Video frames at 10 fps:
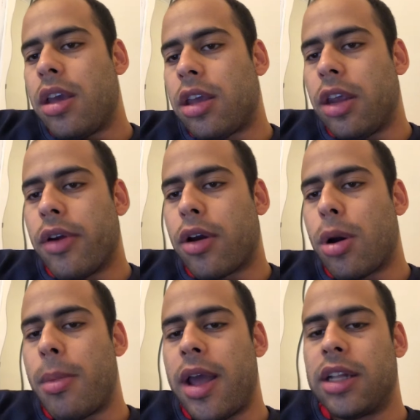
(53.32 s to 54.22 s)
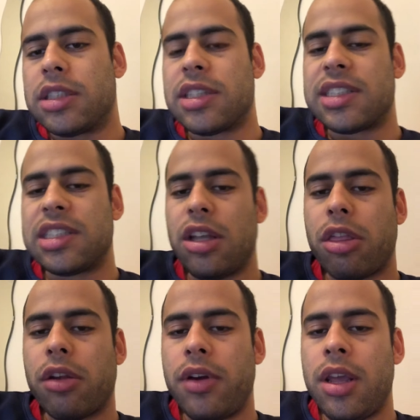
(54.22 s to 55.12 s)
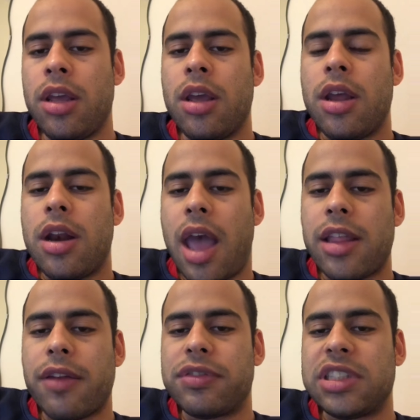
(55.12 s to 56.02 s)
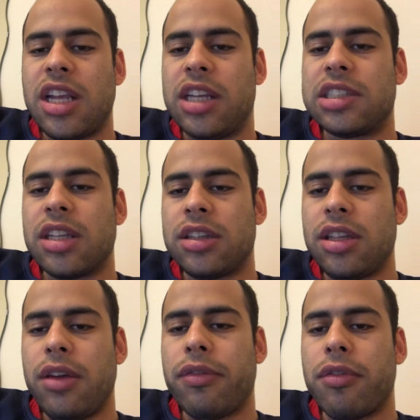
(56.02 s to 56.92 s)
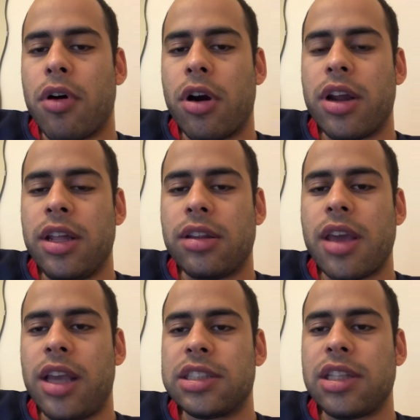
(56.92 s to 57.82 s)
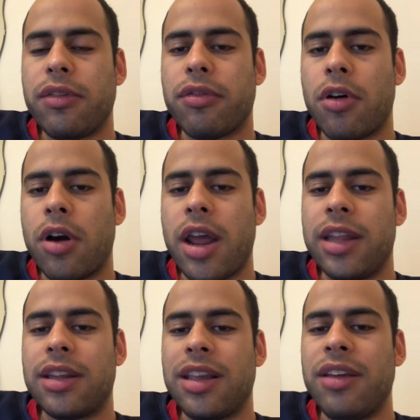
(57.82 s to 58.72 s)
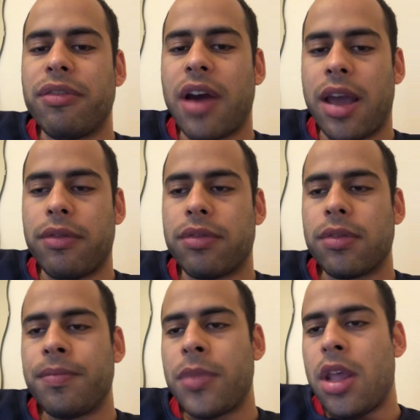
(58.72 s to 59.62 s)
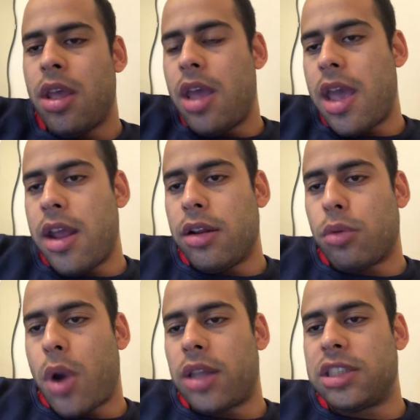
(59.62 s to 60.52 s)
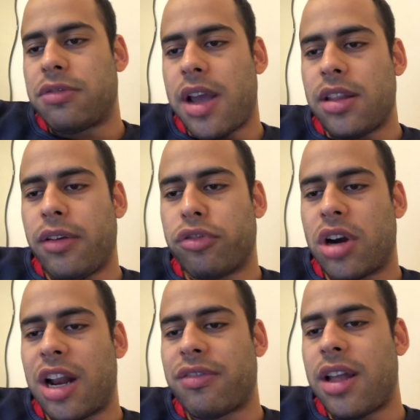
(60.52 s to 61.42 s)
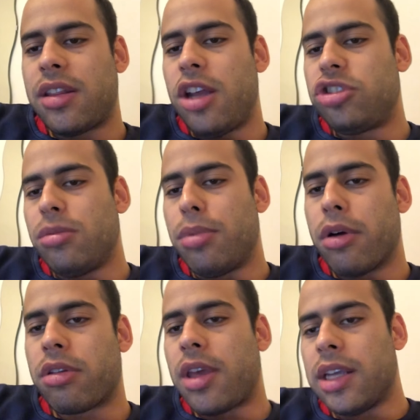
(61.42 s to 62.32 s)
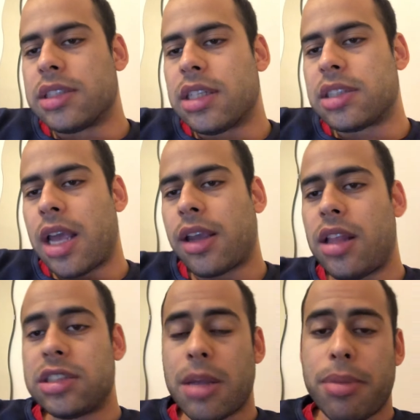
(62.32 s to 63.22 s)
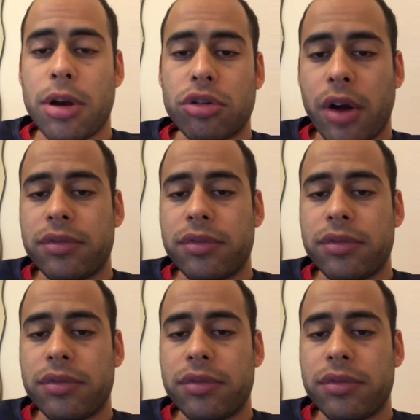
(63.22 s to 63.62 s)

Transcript: he recommends c3, knight f6, d4, e takes d4, and e5. And White is fighting for an advantage in both cases. Against the Petrov